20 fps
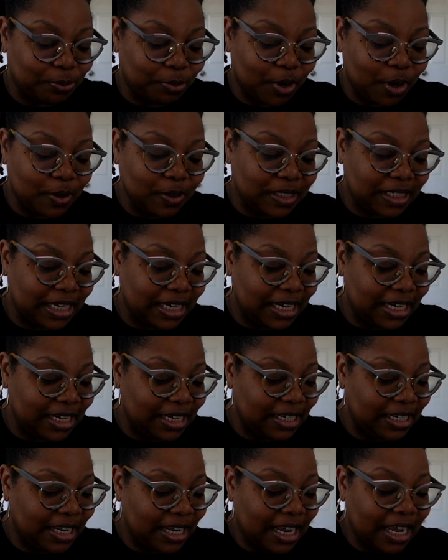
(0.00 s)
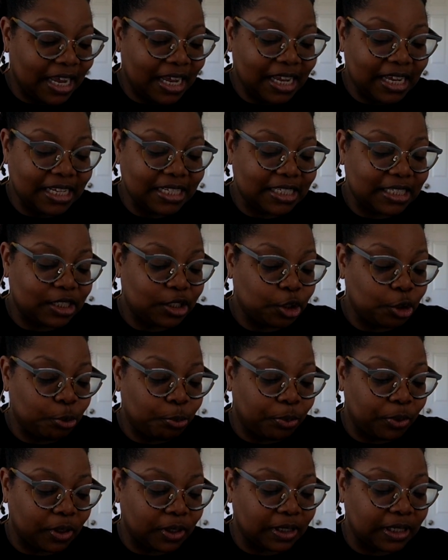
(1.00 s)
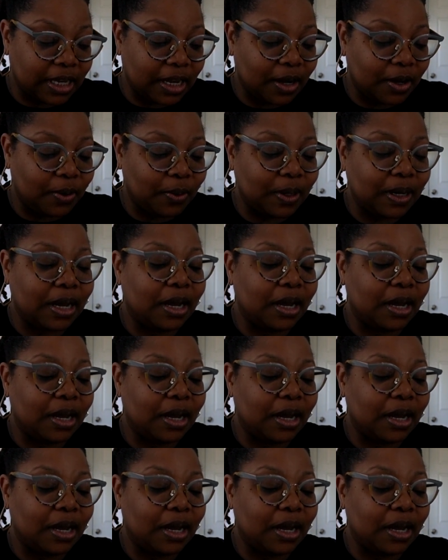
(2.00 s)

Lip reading: Protein is super low.